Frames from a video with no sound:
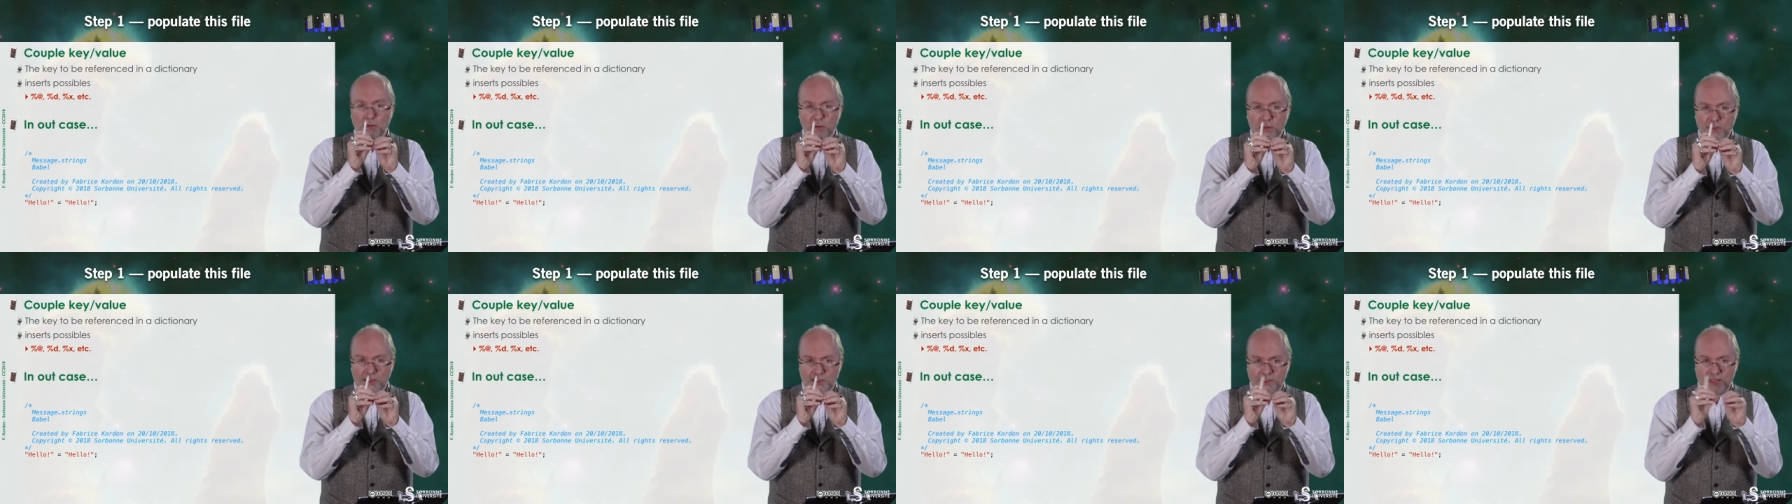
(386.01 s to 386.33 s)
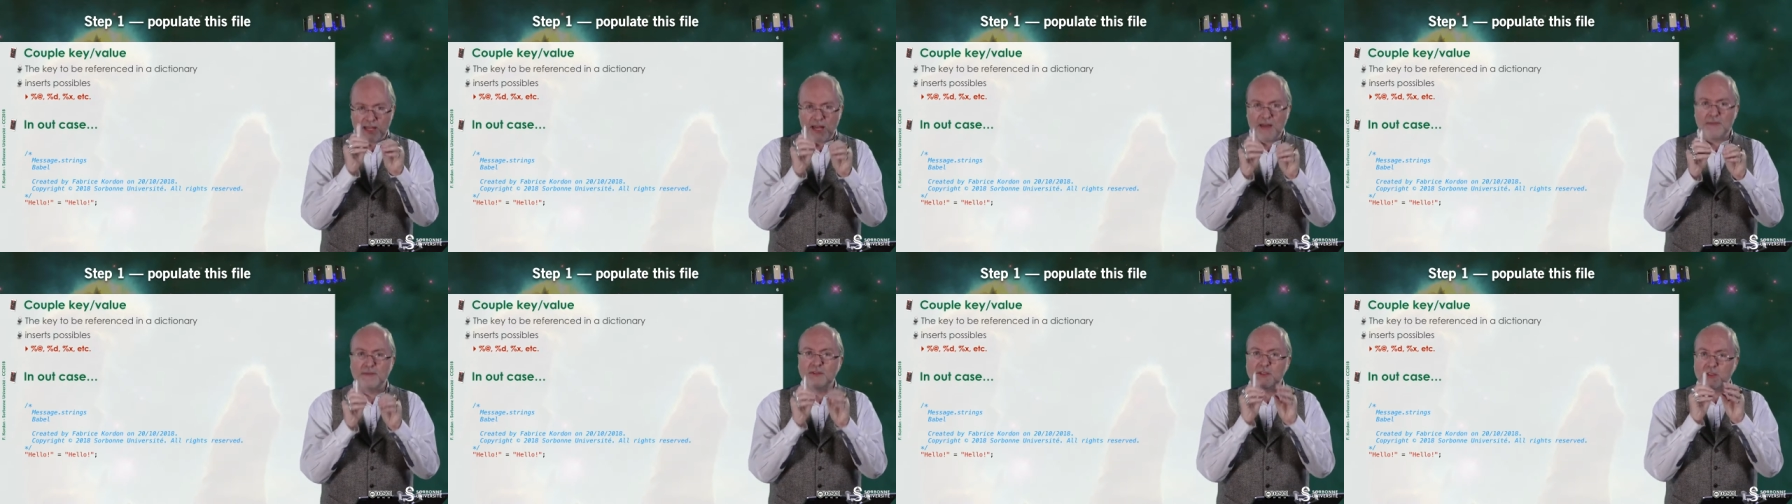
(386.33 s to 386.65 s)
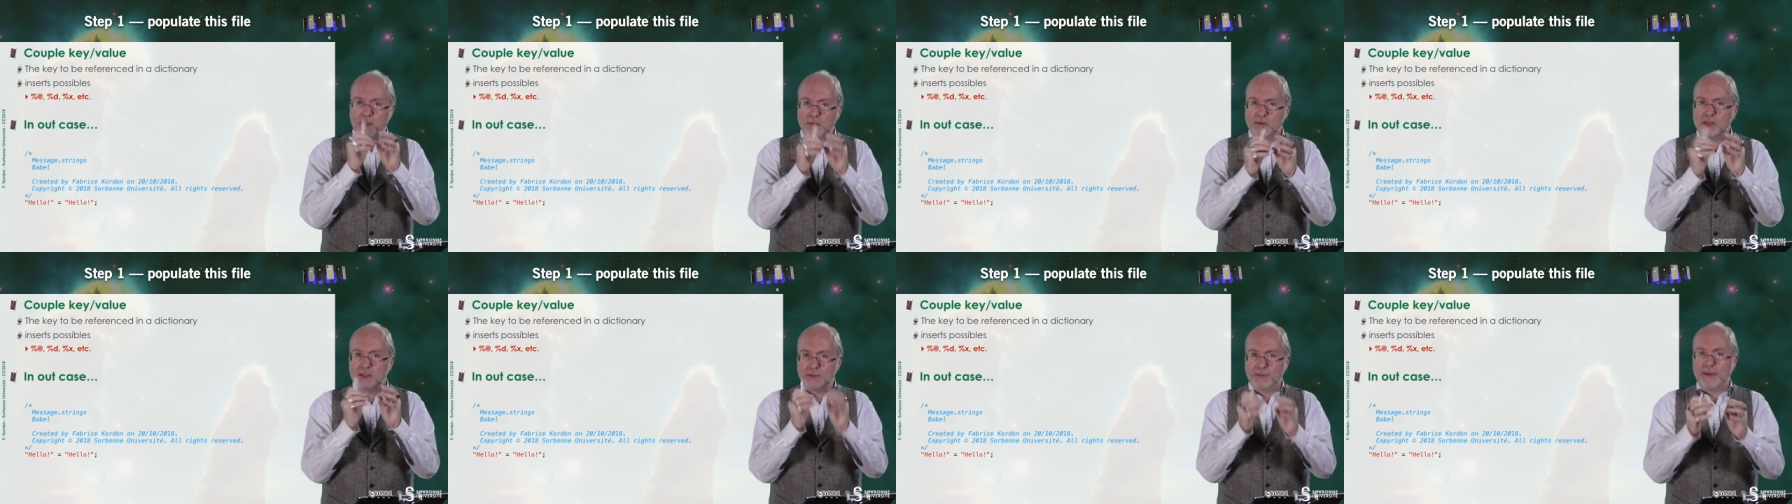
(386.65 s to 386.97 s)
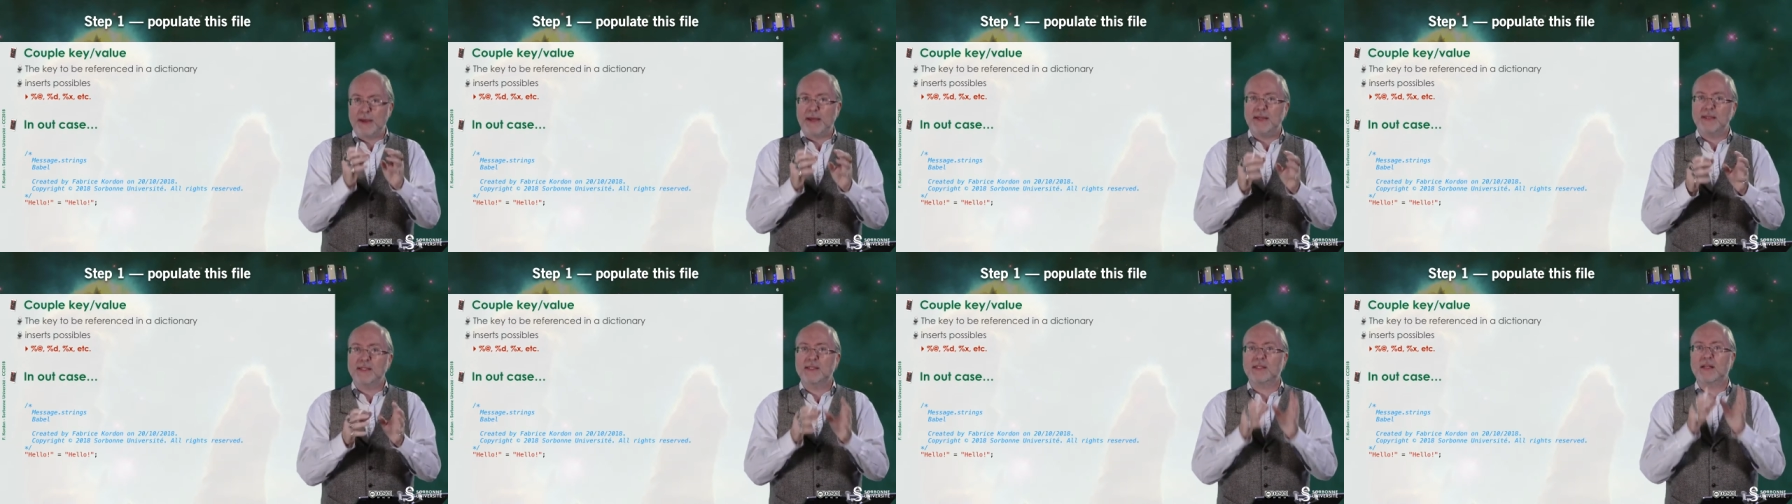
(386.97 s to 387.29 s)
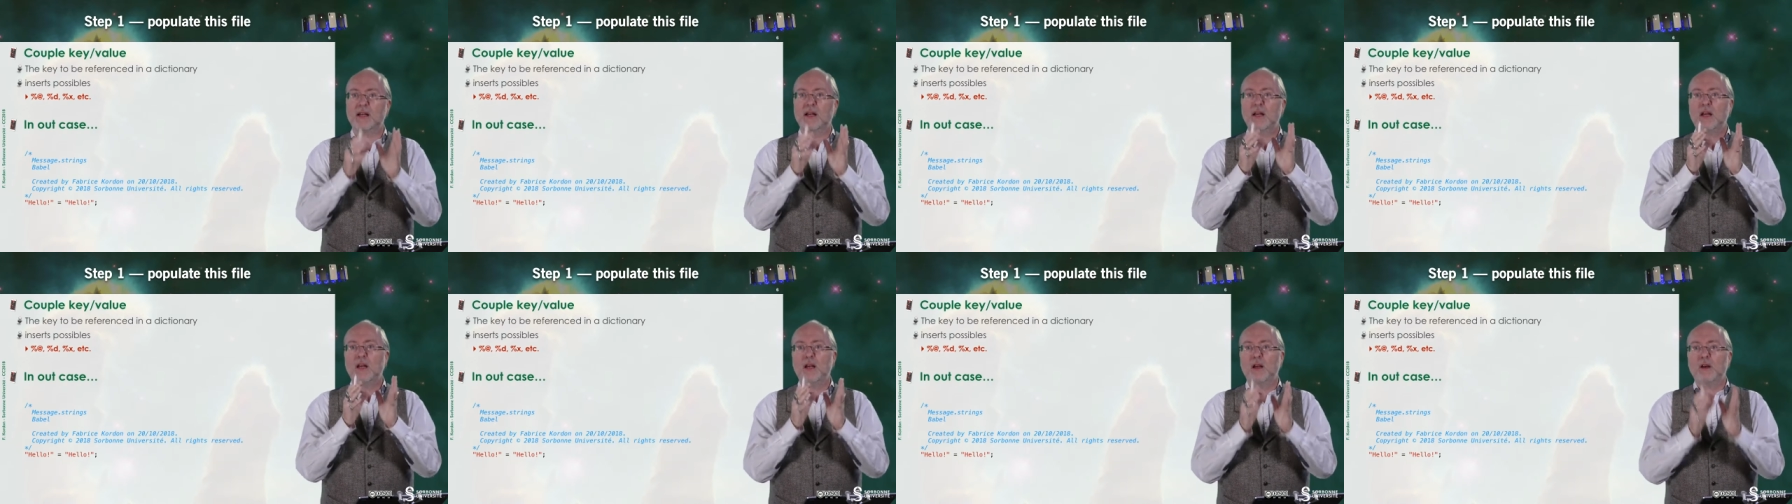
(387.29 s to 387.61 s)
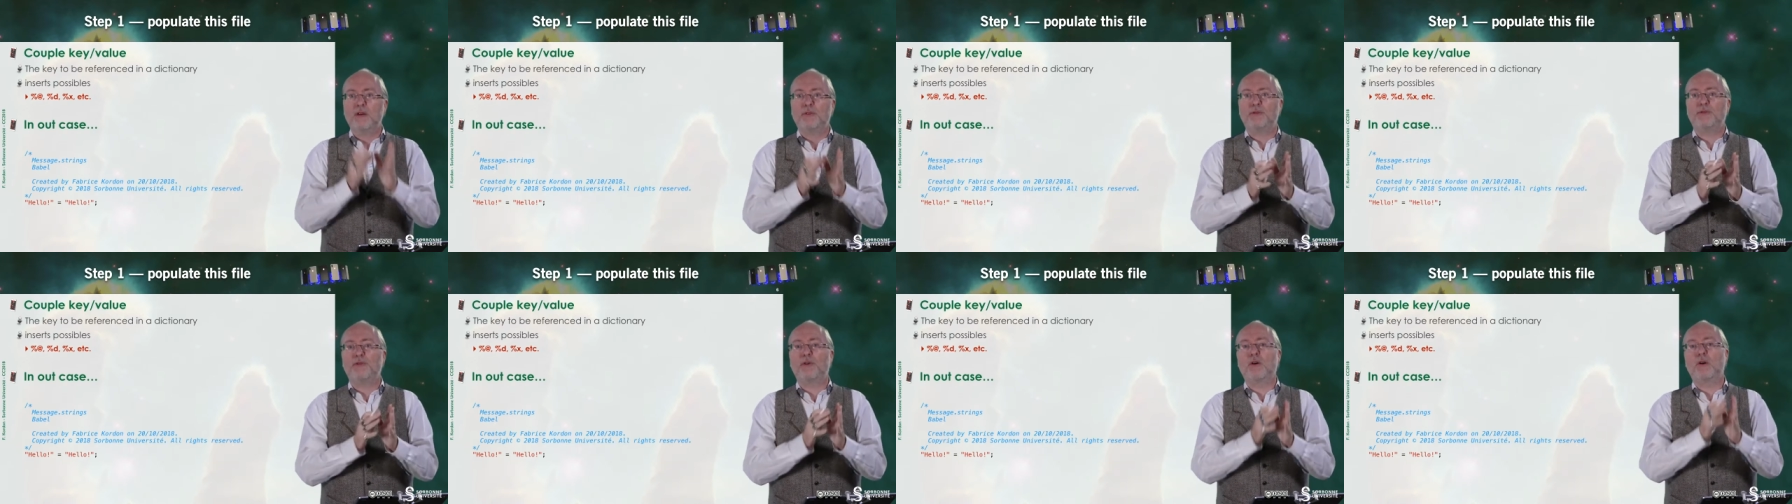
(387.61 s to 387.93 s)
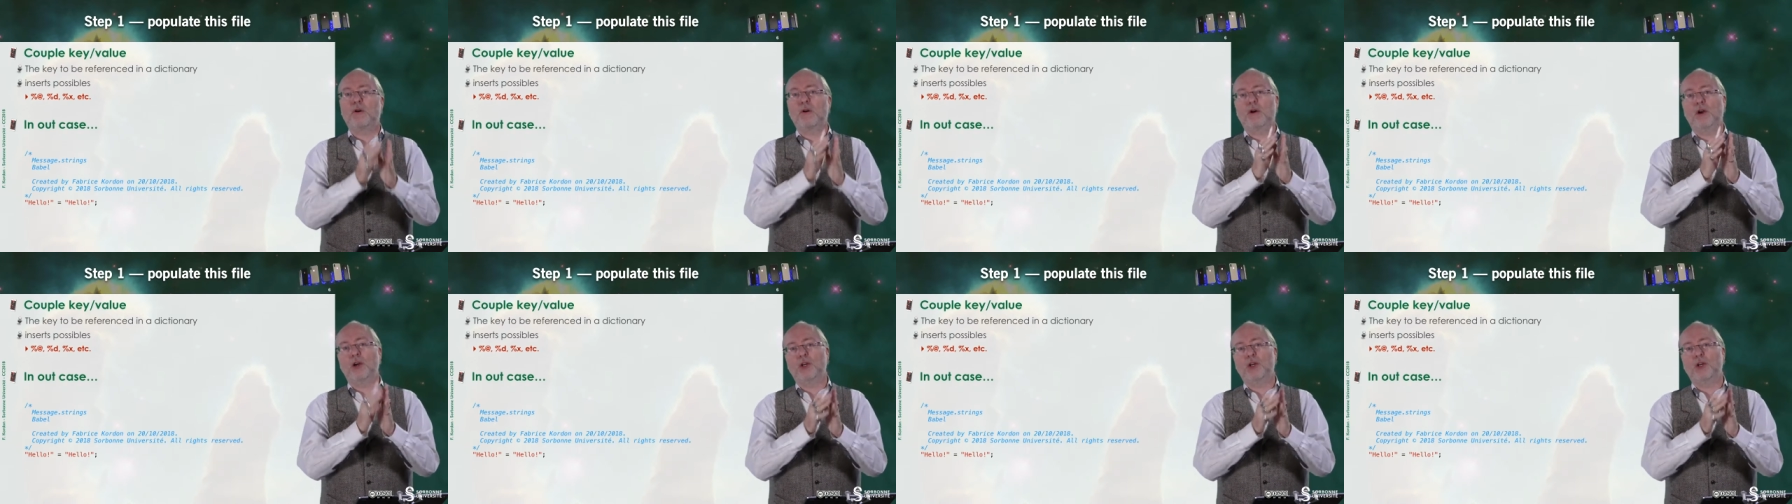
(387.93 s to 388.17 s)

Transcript: save some space for